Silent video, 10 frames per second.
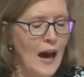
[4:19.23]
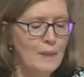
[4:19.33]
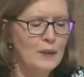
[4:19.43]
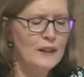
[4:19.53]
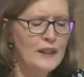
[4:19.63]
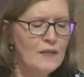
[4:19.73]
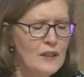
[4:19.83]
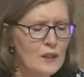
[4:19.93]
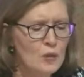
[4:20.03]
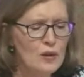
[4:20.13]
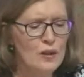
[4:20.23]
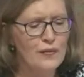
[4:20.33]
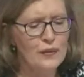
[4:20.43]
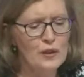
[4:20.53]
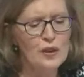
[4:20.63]
I believe this was
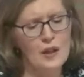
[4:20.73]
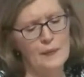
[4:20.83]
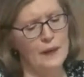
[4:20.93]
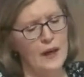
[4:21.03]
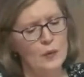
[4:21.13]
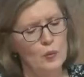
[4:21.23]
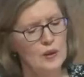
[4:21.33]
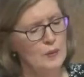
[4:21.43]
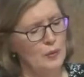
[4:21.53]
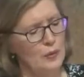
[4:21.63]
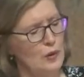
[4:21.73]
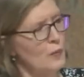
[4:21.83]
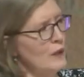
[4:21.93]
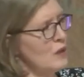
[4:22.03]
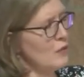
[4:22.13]
the first time God whispered
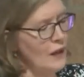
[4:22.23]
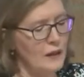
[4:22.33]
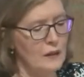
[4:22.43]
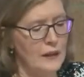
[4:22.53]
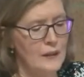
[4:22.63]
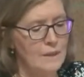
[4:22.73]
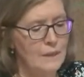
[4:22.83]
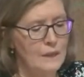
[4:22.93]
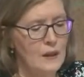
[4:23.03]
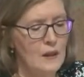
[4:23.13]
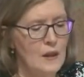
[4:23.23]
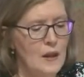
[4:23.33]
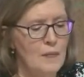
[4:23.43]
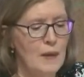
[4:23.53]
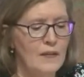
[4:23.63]
to me directly.
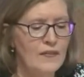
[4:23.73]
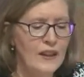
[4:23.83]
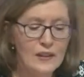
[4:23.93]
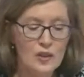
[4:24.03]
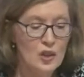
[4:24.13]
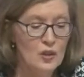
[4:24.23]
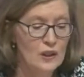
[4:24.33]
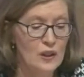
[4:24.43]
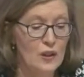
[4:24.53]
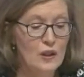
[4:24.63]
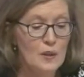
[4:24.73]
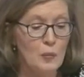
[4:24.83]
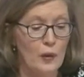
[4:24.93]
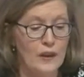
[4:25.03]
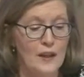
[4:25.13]
My faith journey to this
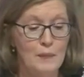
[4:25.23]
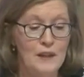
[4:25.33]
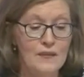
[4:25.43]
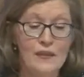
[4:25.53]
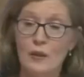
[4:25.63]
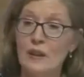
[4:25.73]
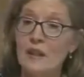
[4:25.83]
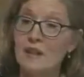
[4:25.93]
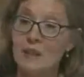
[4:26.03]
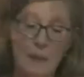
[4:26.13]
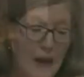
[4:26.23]
point had been a very easy